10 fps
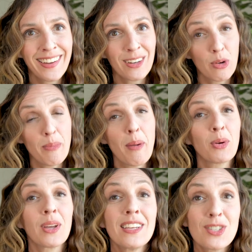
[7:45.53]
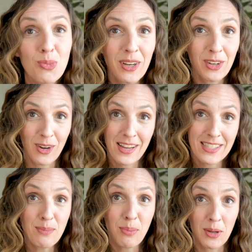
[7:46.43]
remembering his reader as
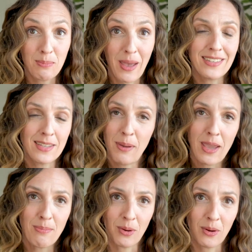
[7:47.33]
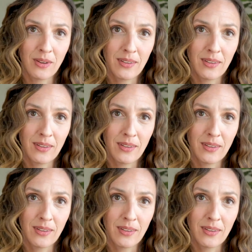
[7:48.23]
he put pen to paper.